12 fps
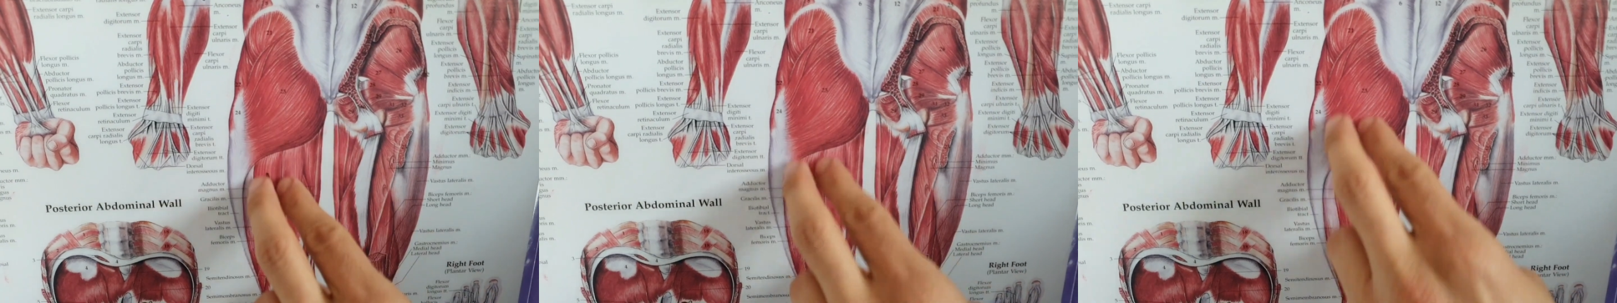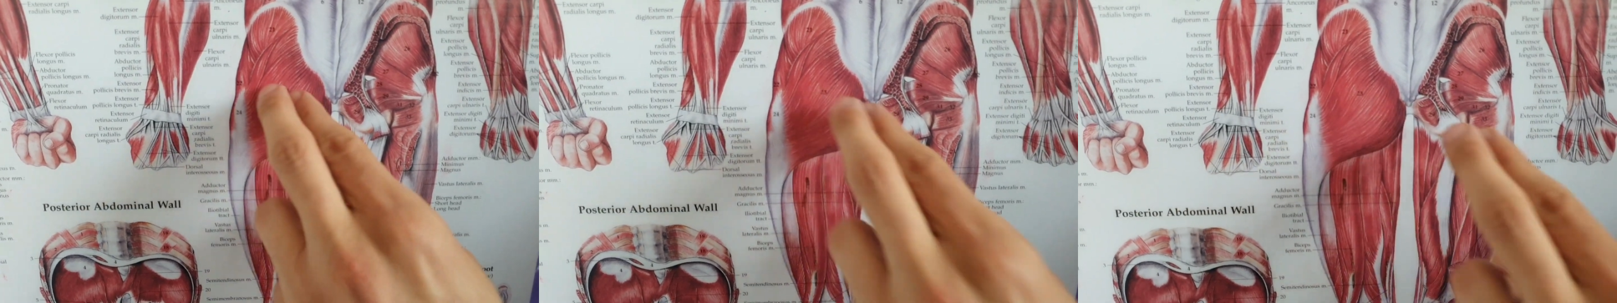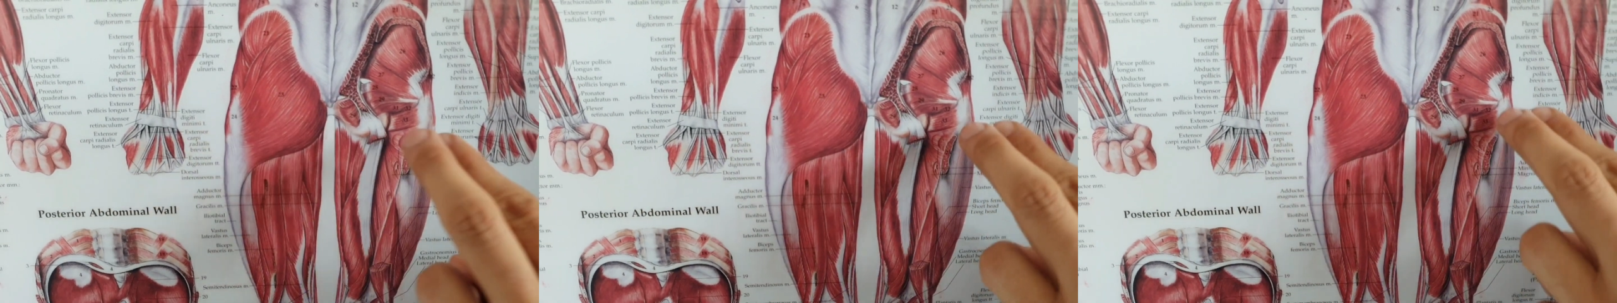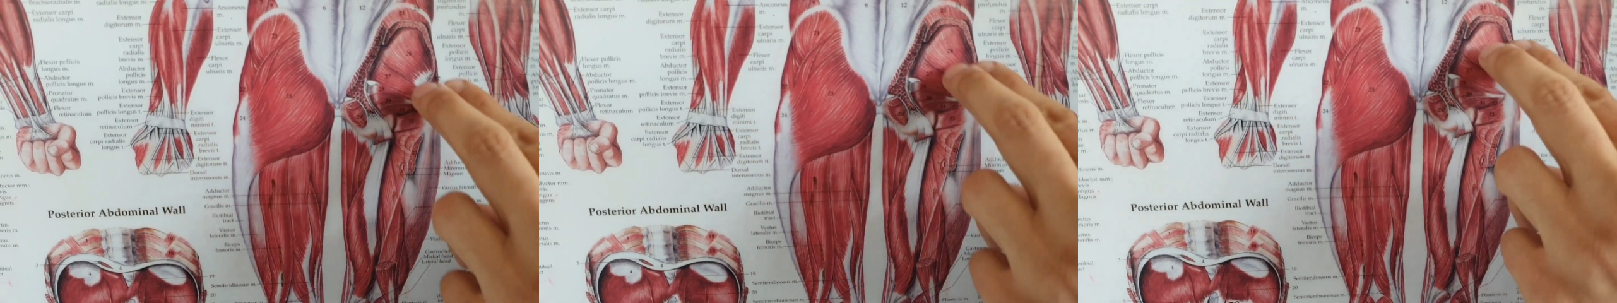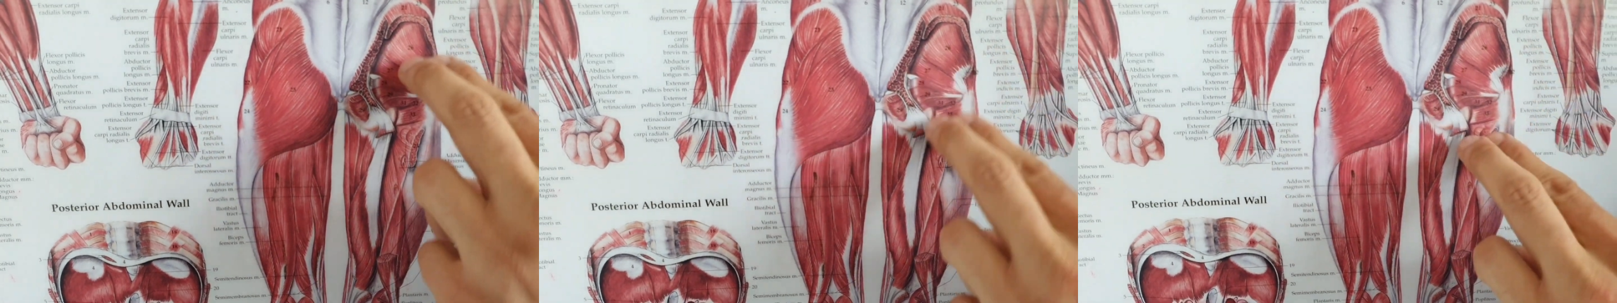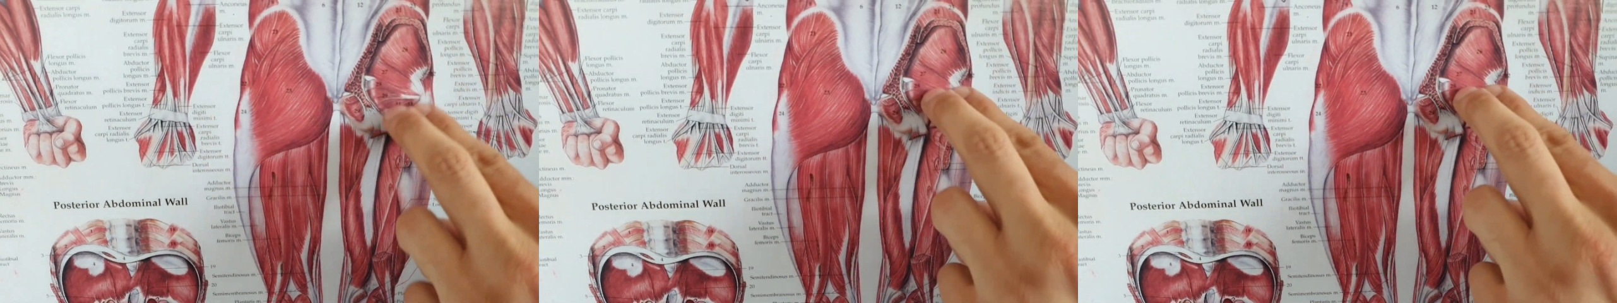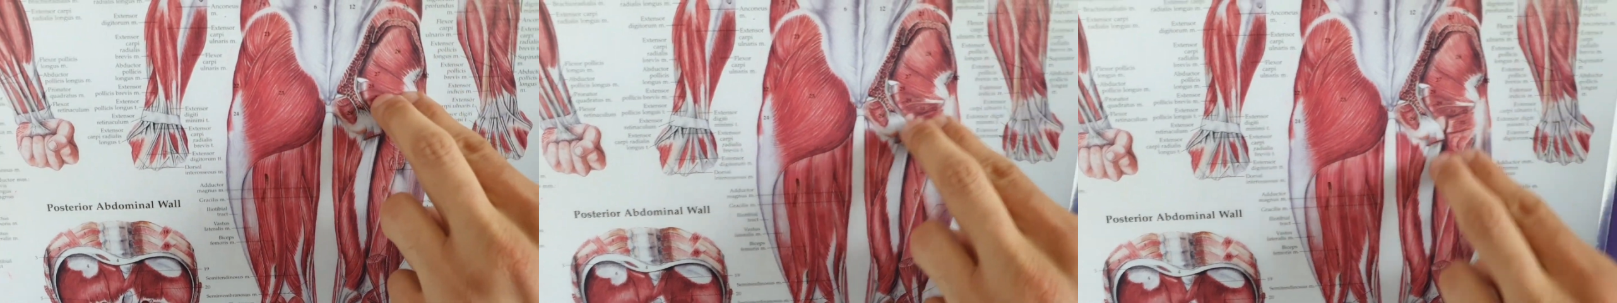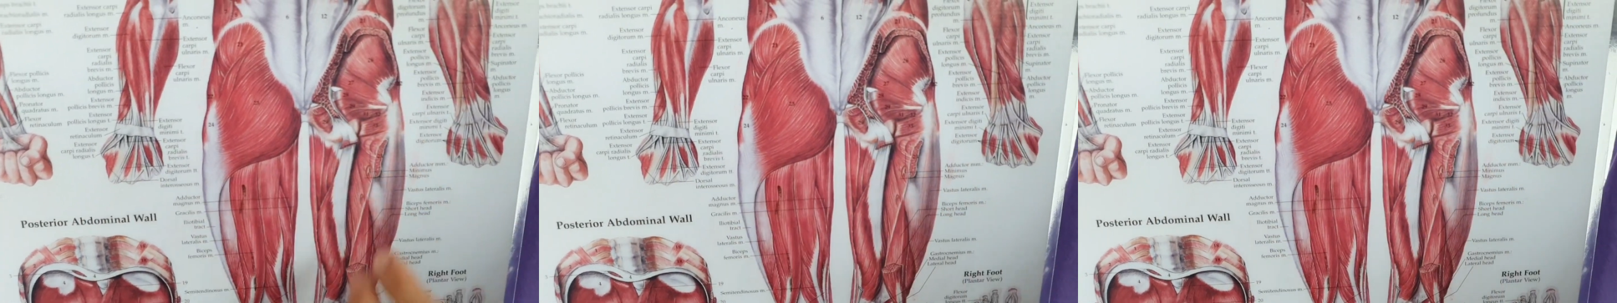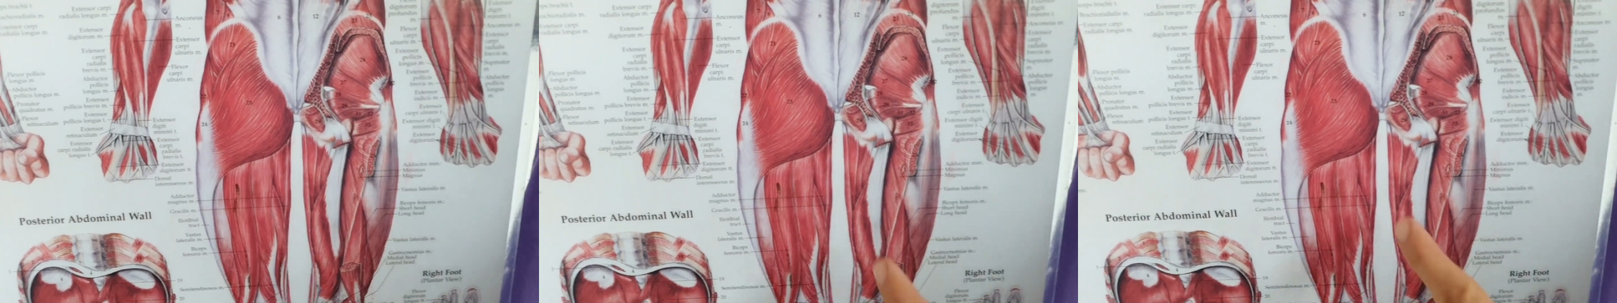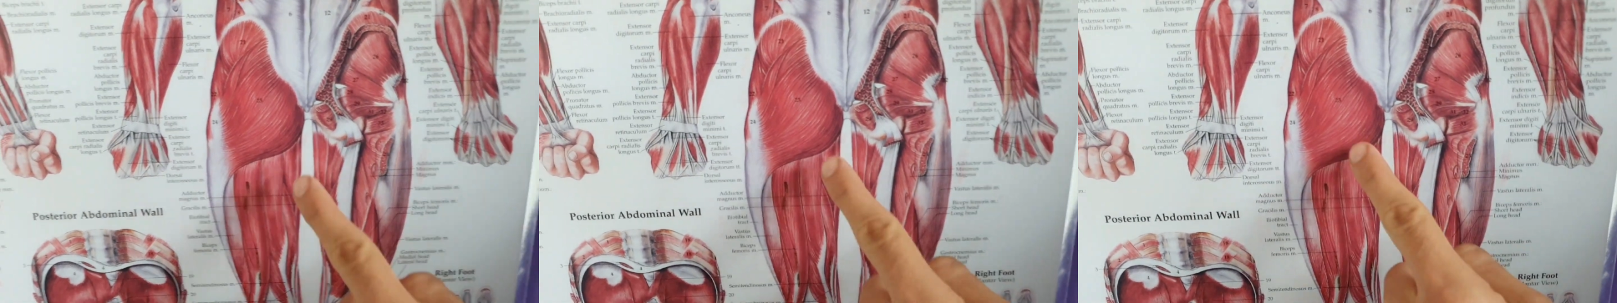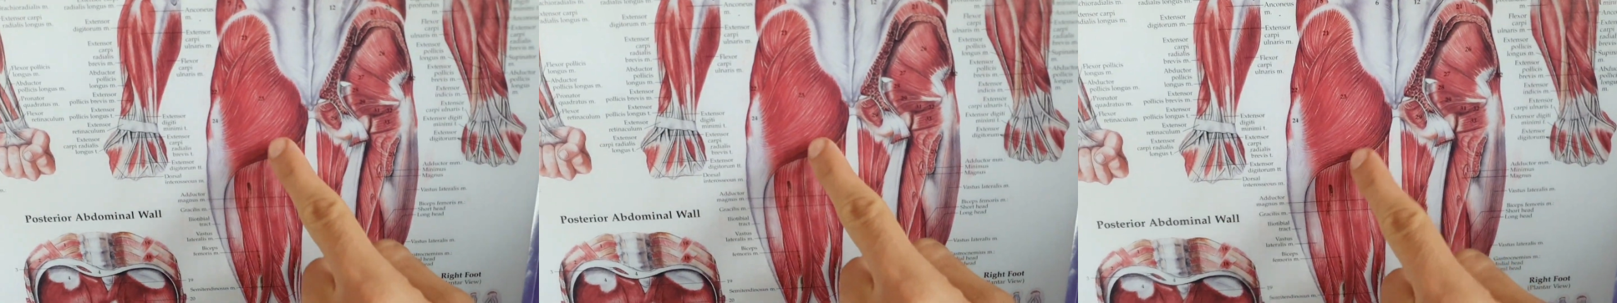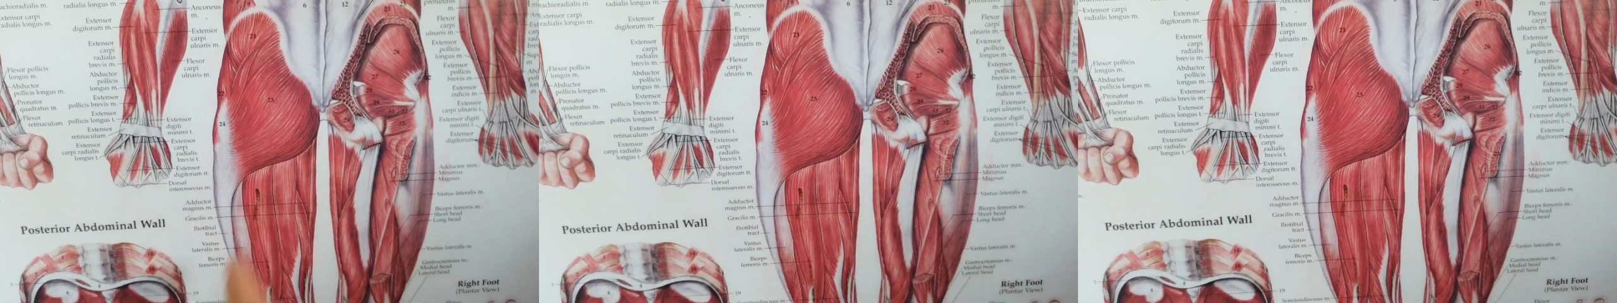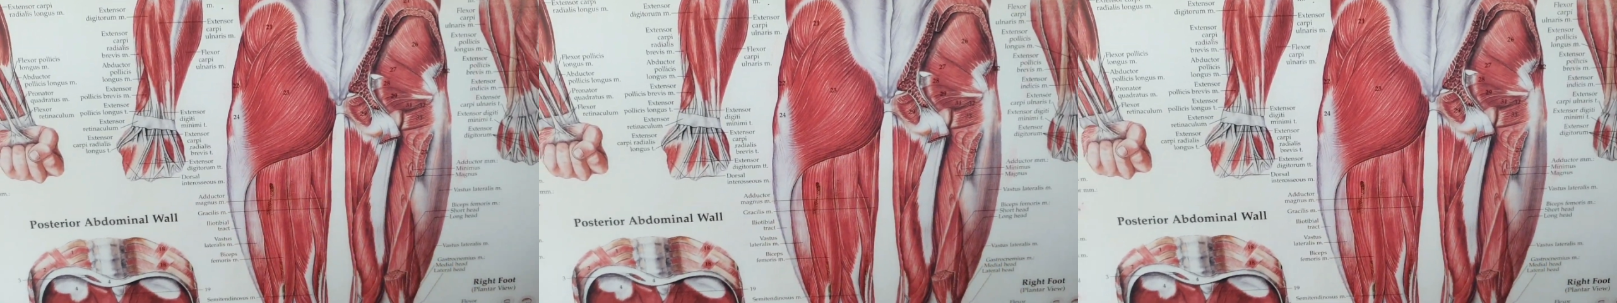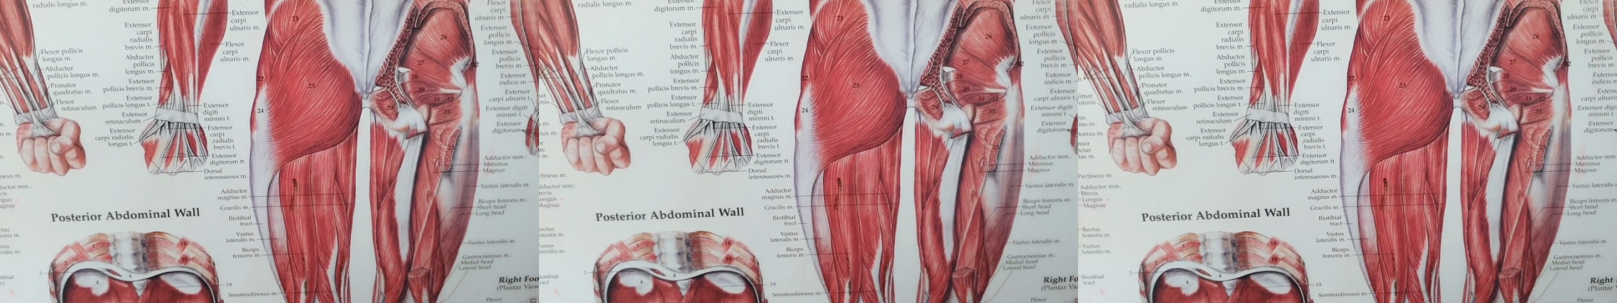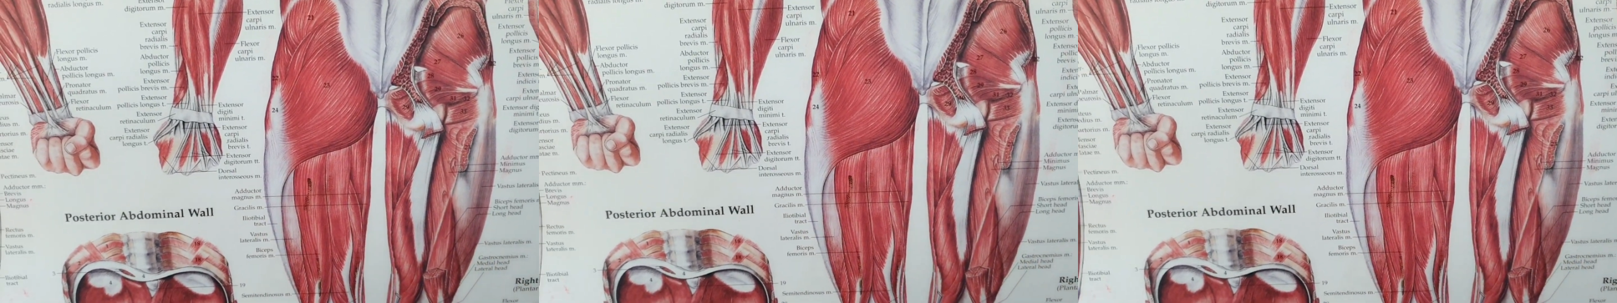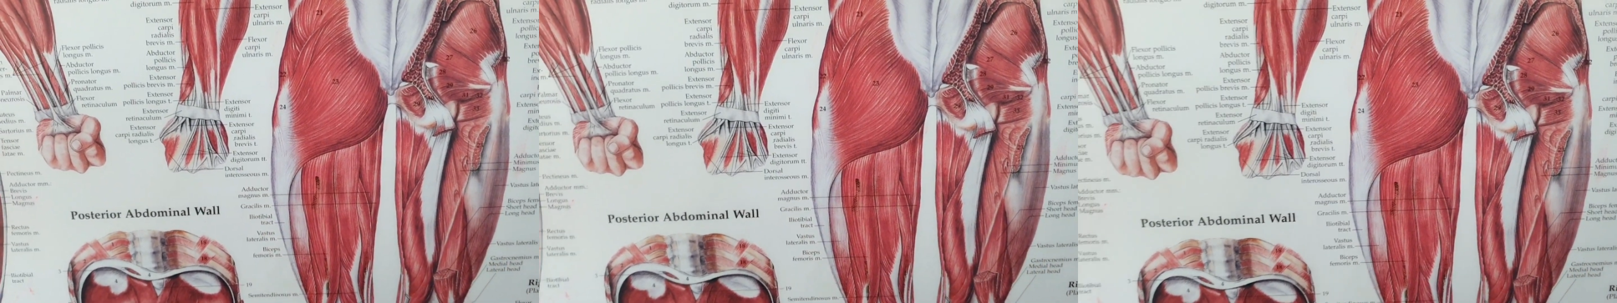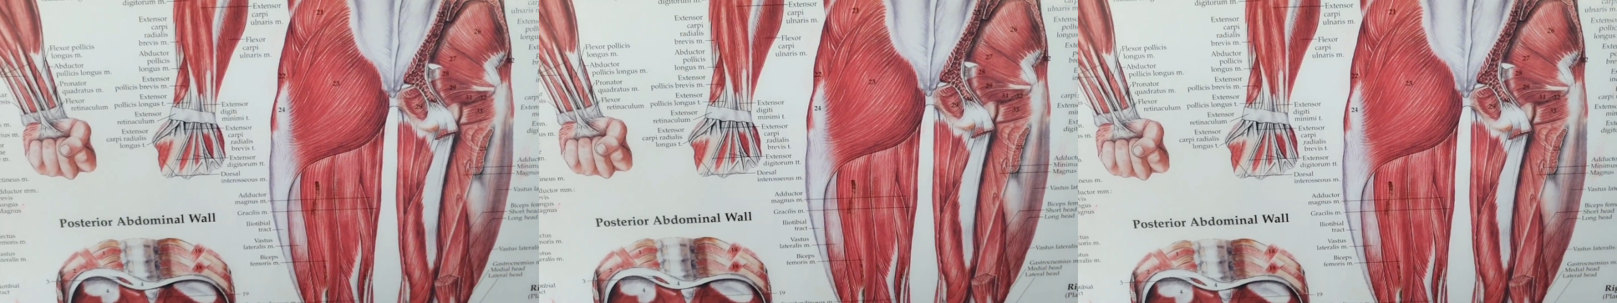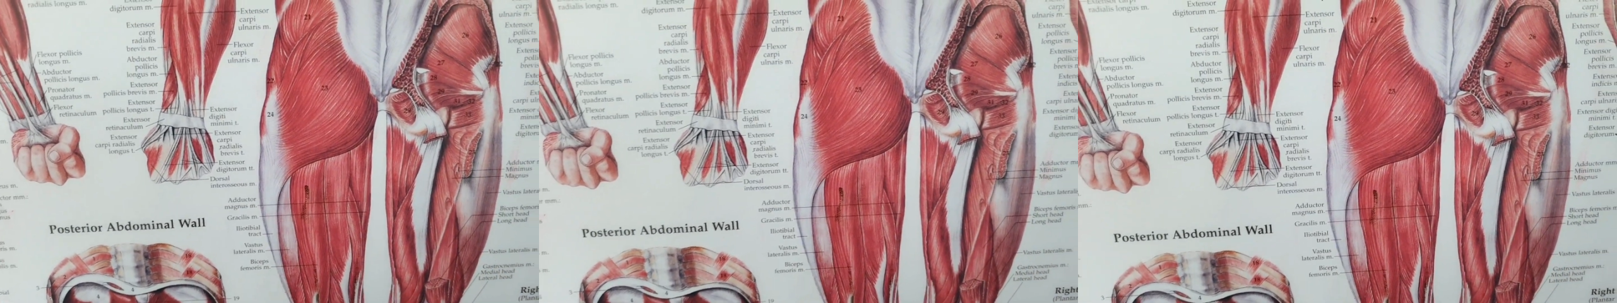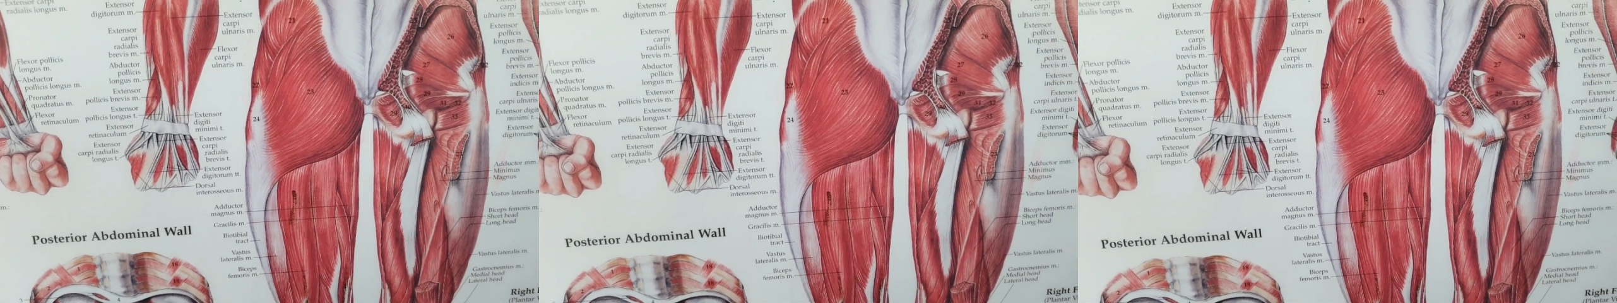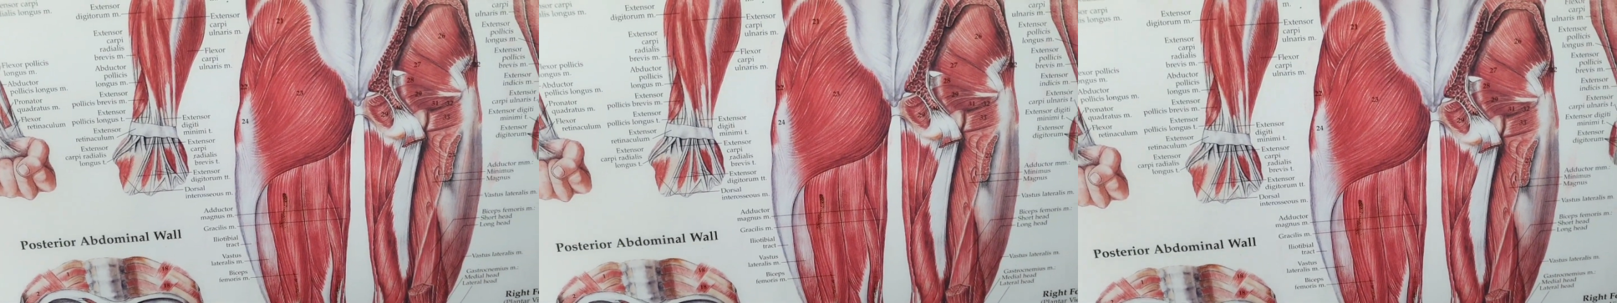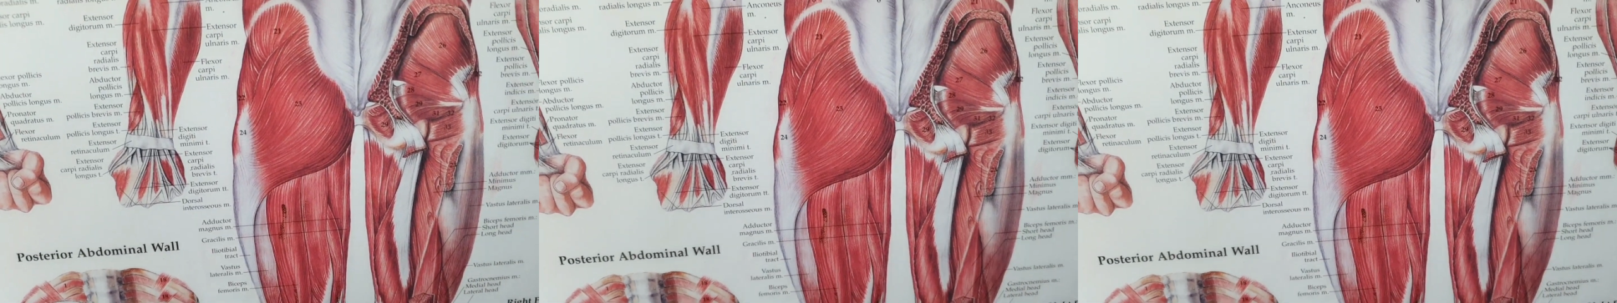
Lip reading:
[unreadable: no face in view]